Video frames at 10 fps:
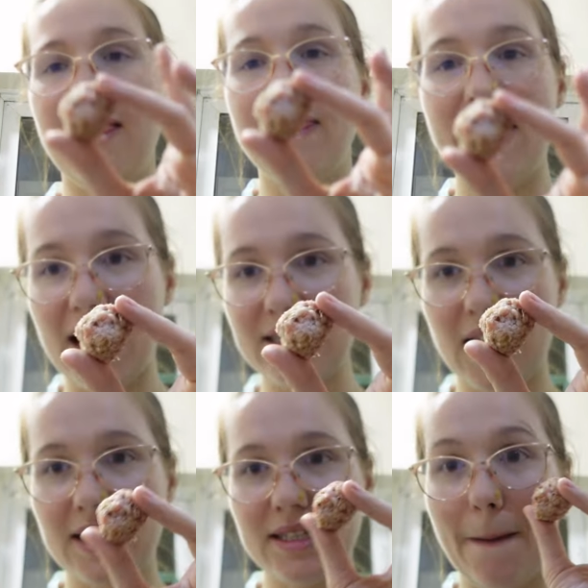that
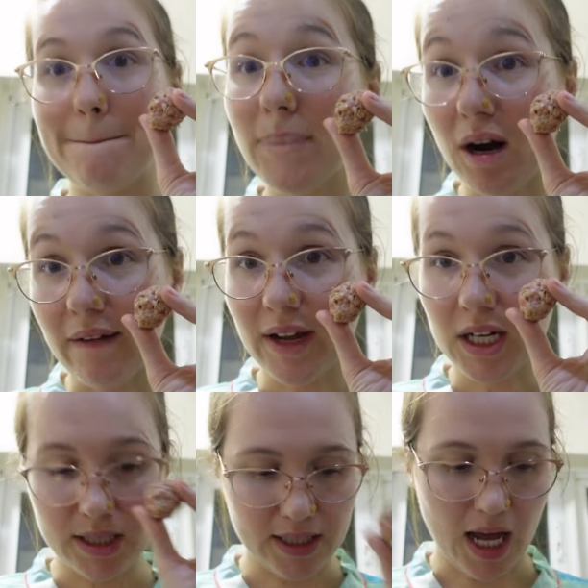size,
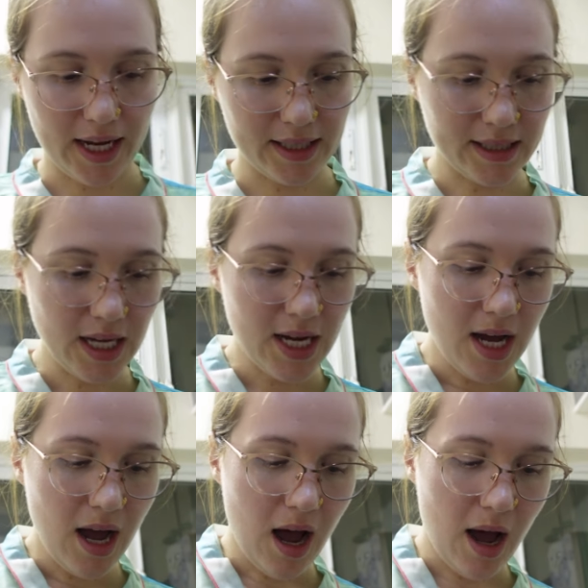perfect size.
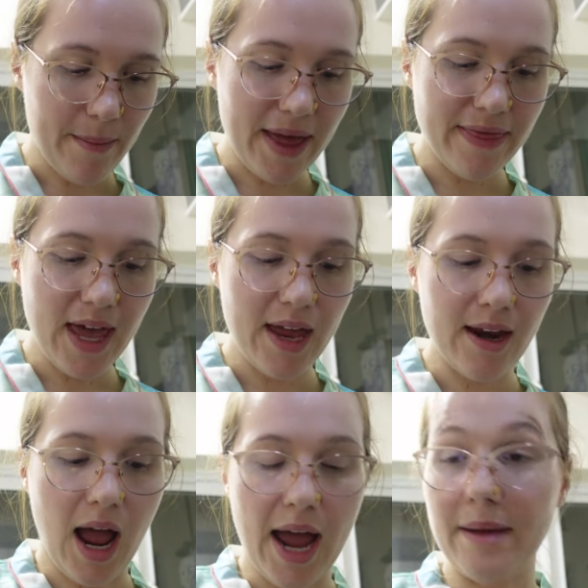And
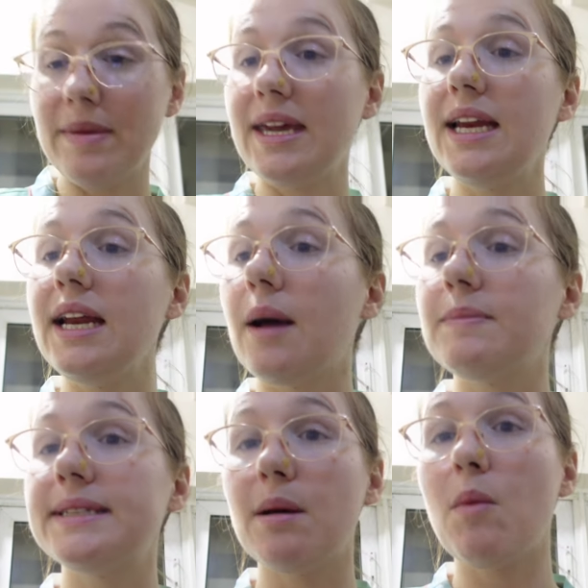then I am heating
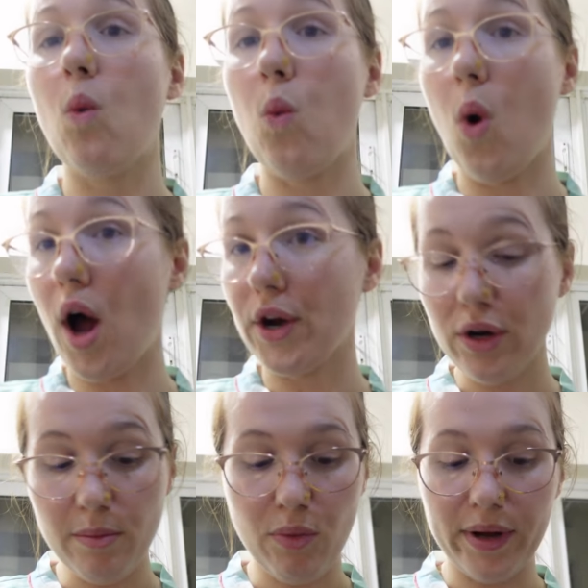up some
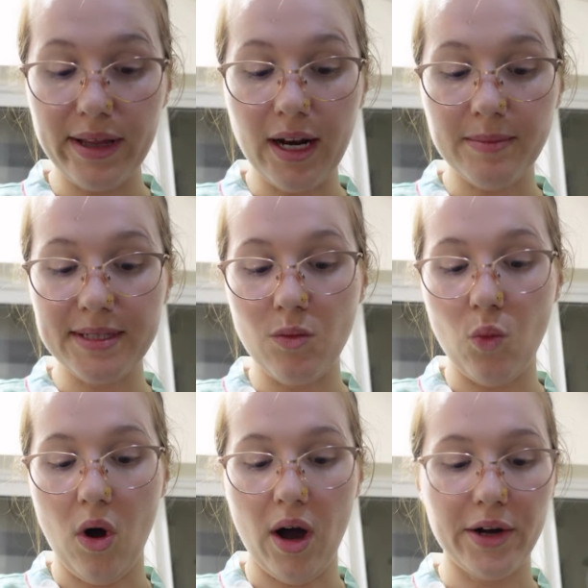water, boiling up
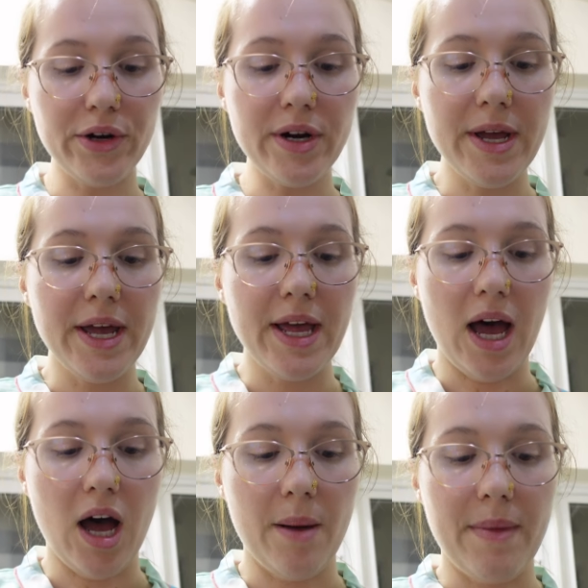some water.
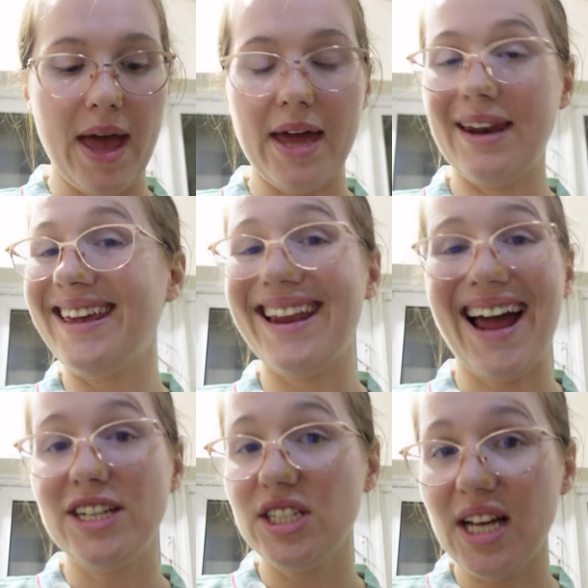And again,
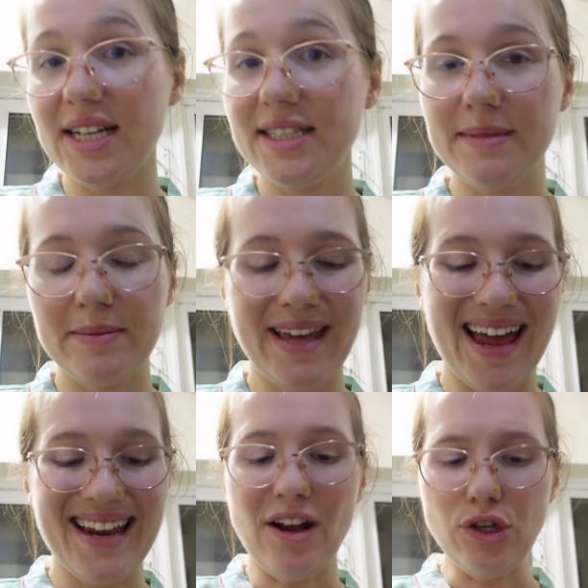I just got some
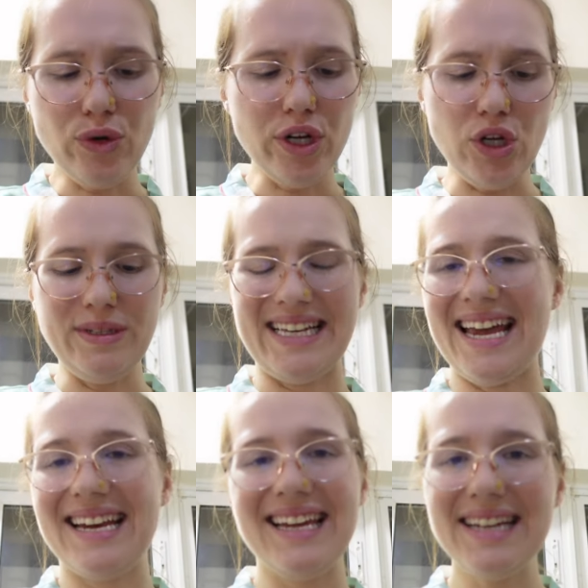spaghetti. Now you can use
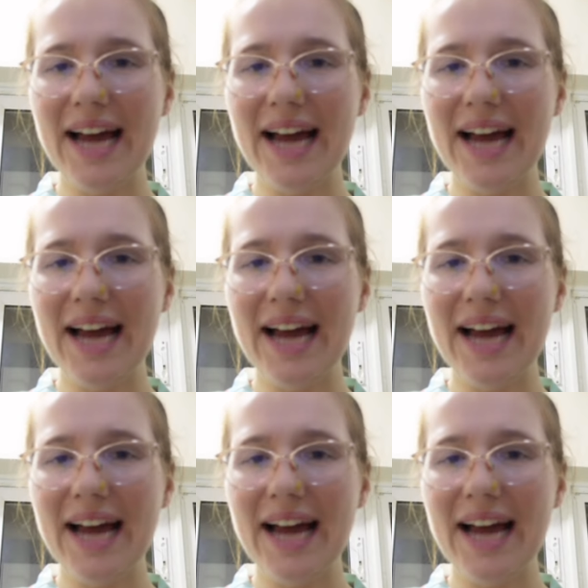any